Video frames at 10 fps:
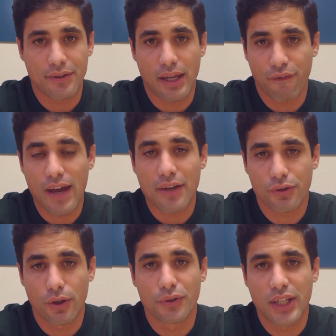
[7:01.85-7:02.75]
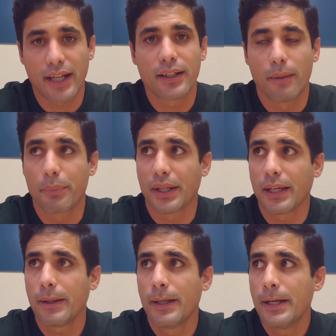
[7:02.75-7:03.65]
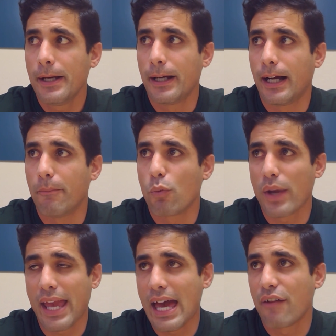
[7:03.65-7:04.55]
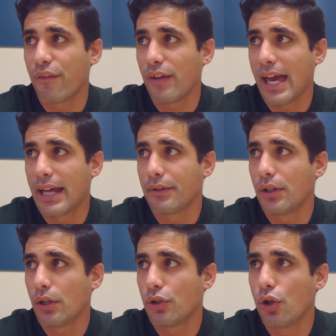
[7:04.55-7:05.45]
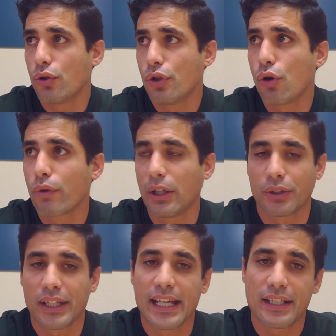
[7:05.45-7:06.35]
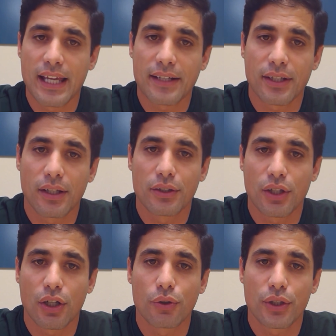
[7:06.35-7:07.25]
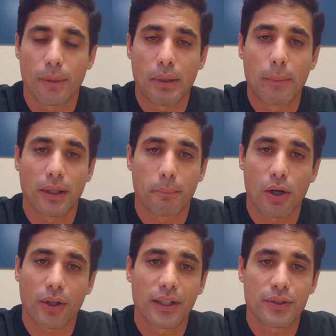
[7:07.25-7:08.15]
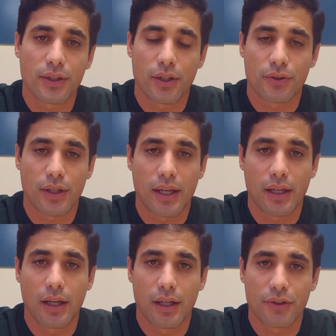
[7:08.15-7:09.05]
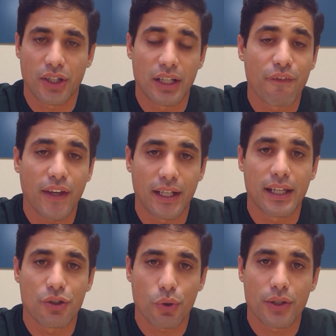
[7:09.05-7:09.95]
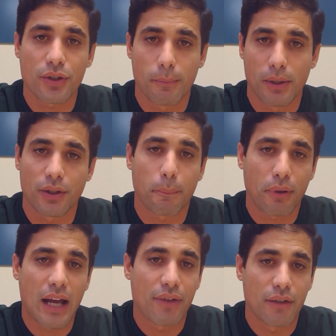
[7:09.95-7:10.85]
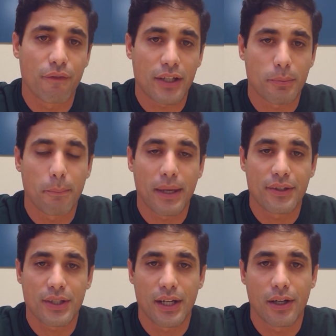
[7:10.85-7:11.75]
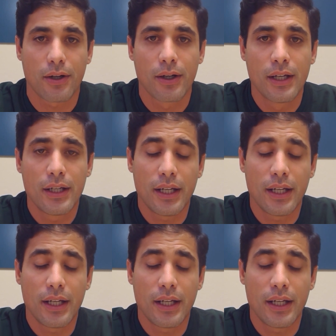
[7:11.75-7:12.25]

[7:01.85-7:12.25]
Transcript: as a fast growth tech company um, we have had no real need yet to, to go to the public markets. There's a uh, significant interest among the private investment base here